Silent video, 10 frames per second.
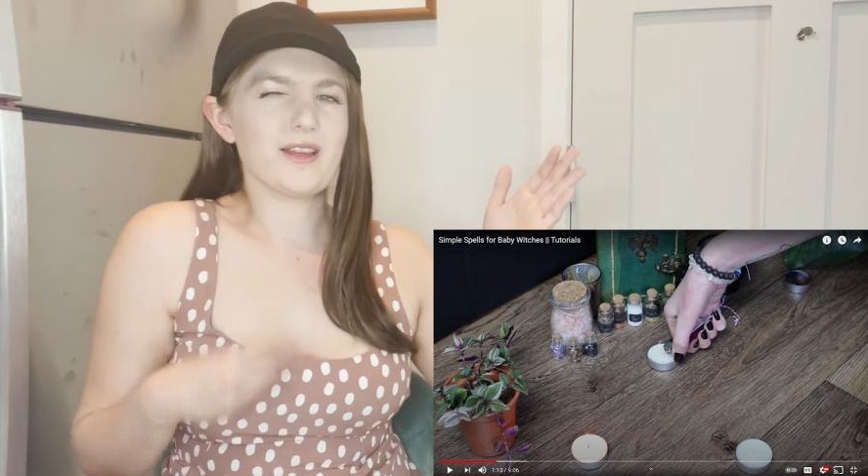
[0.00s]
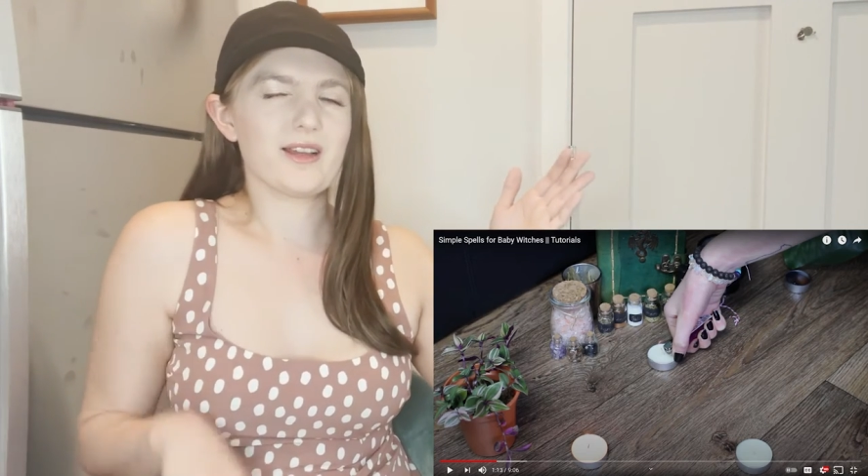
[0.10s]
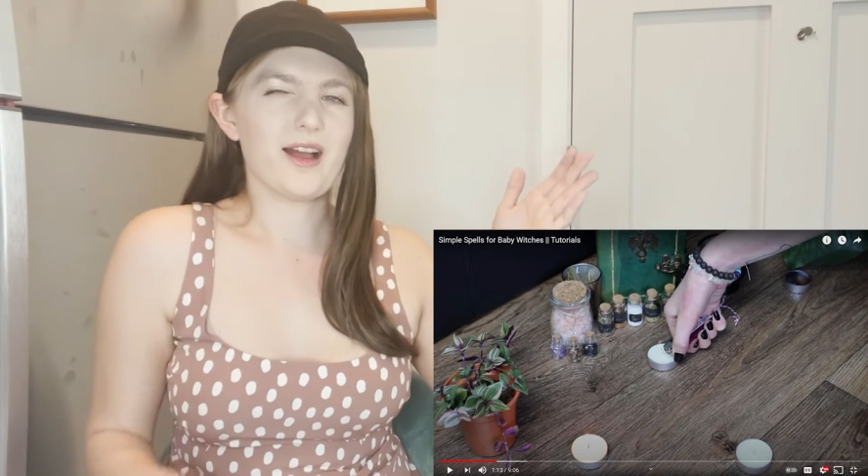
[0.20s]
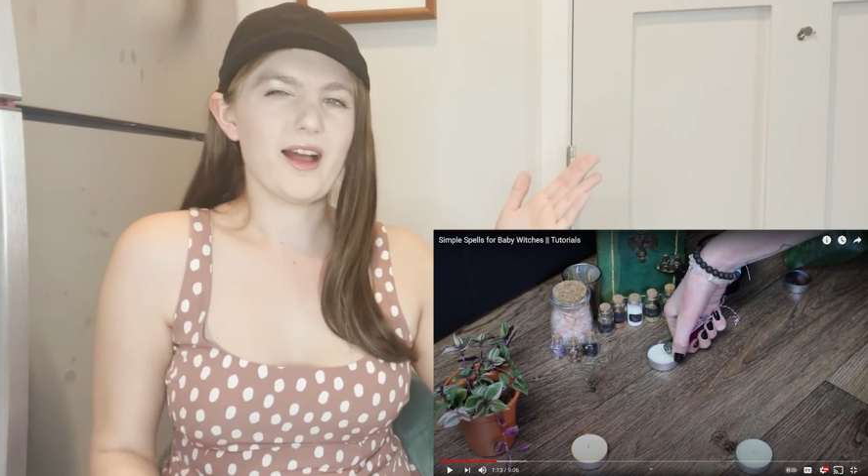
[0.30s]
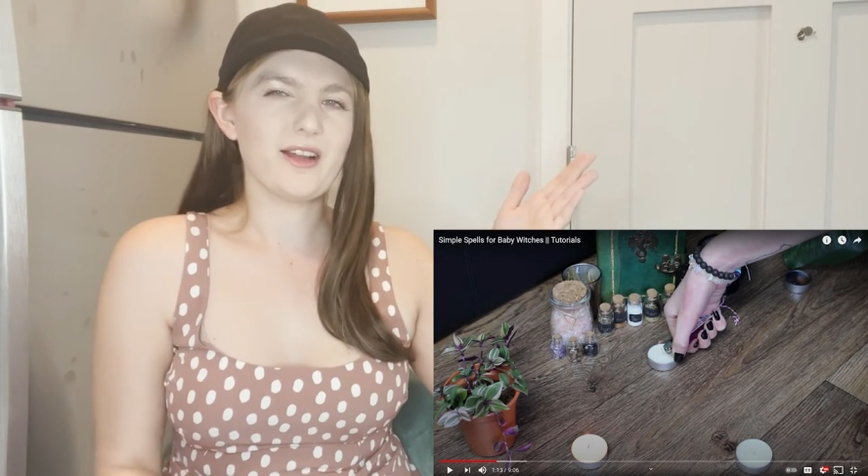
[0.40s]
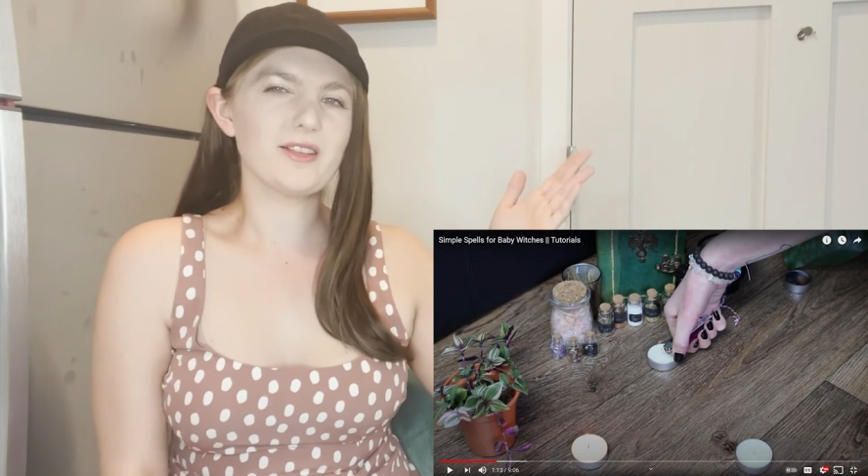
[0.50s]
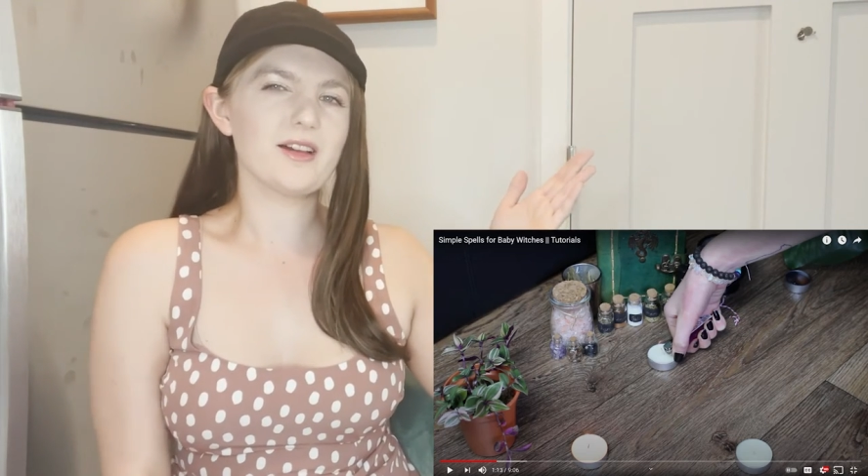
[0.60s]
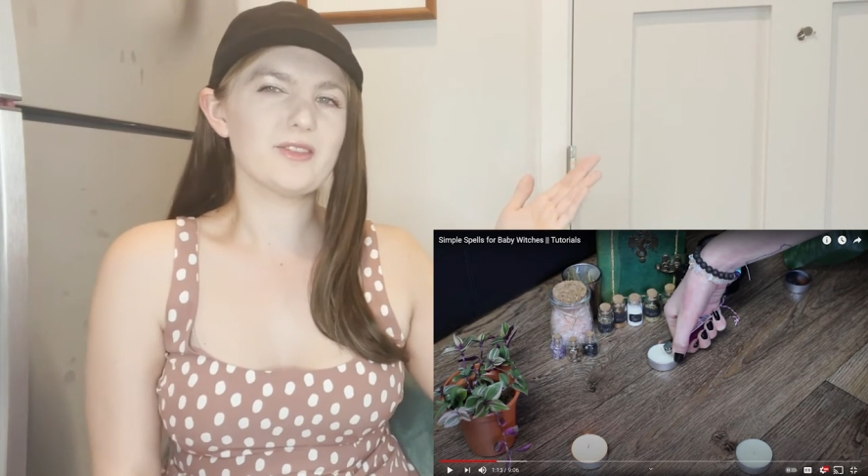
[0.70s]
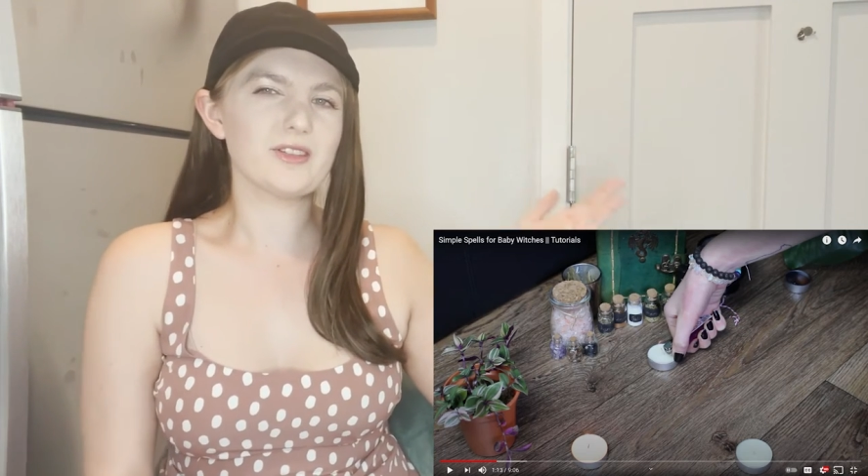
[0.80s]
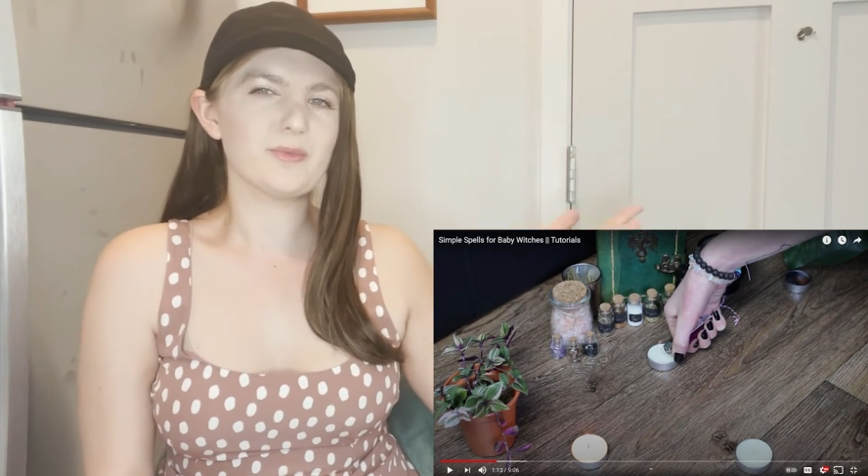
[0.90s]
a higher
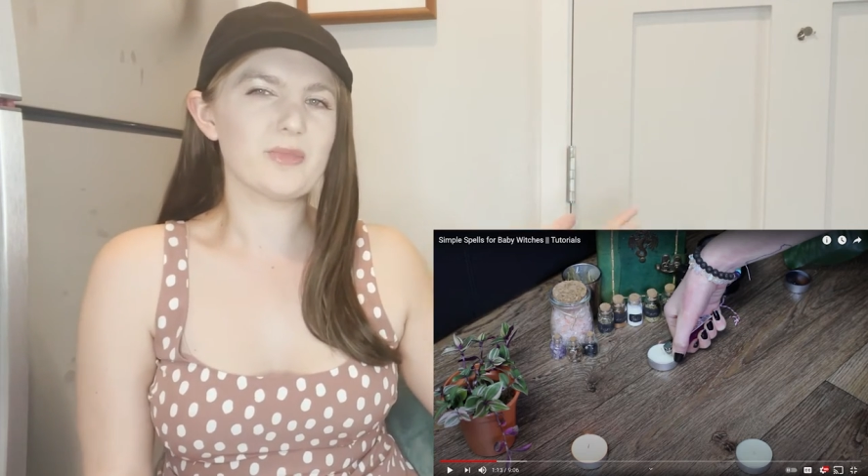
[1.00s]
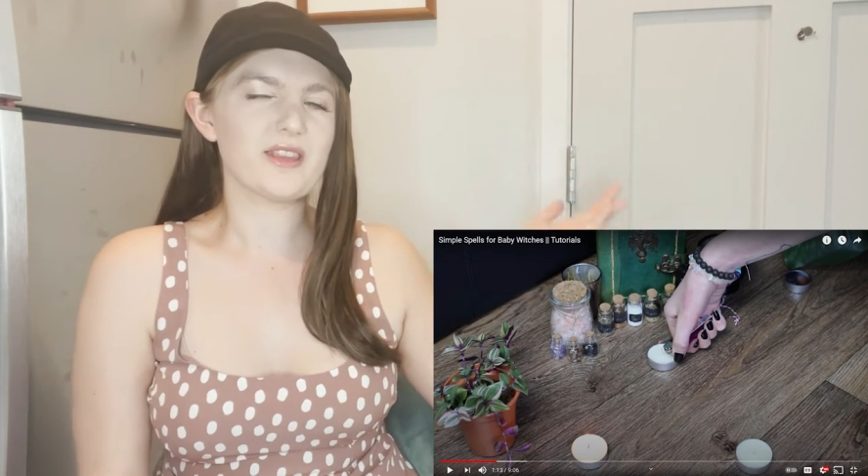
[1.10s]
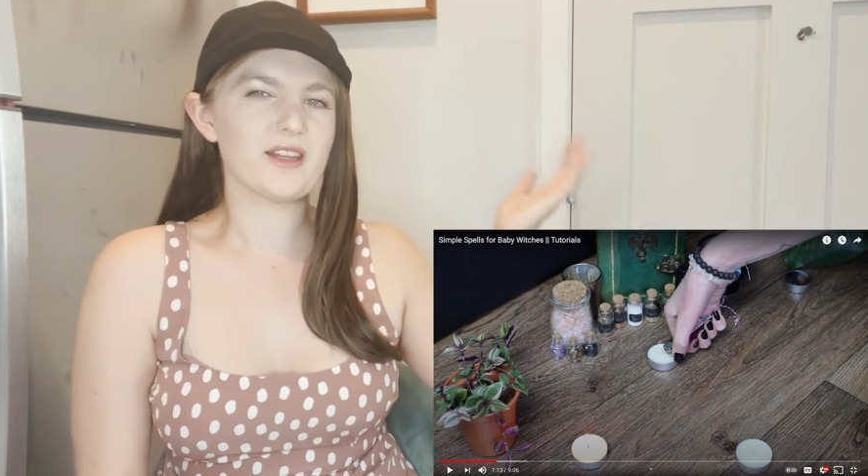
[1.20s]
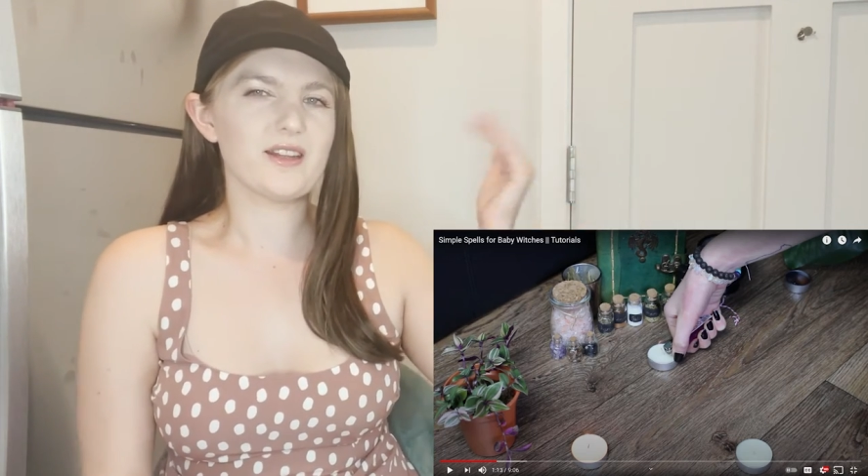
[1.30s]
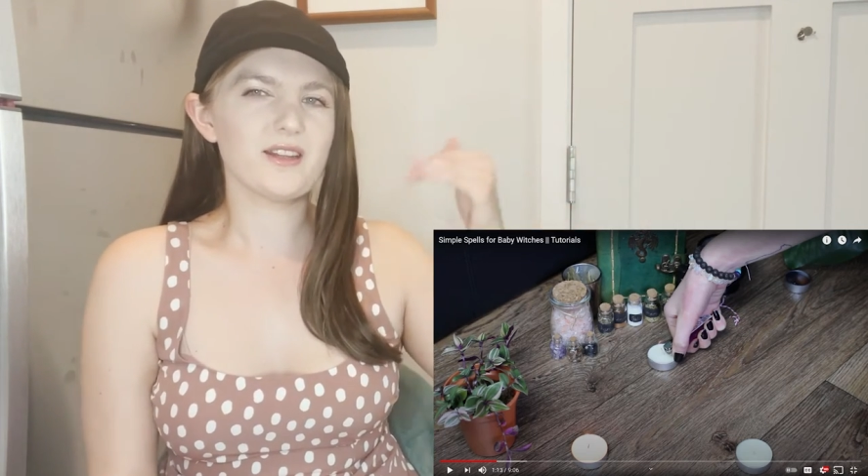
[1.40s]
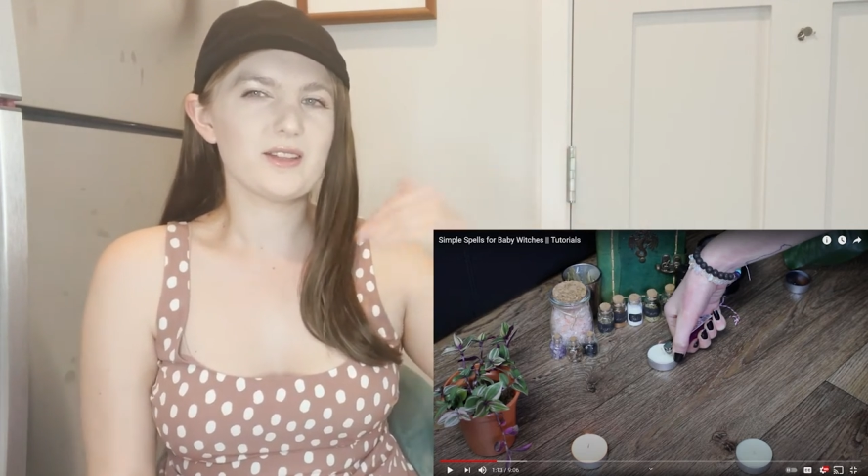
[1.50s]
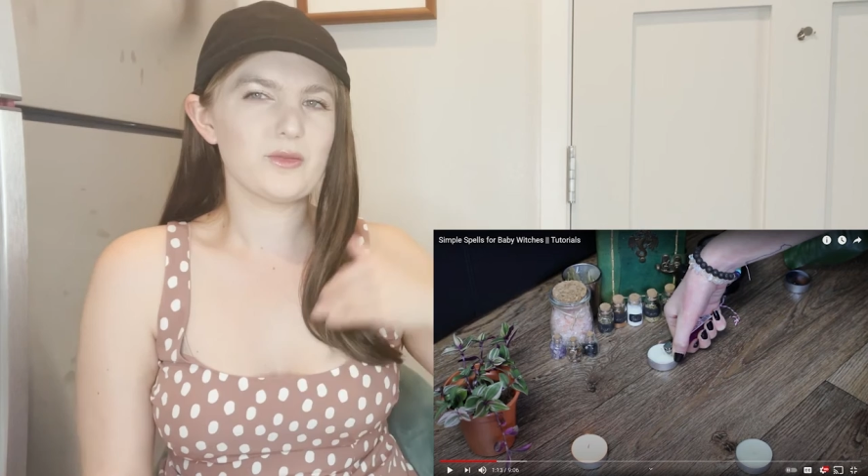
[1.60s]
level, but then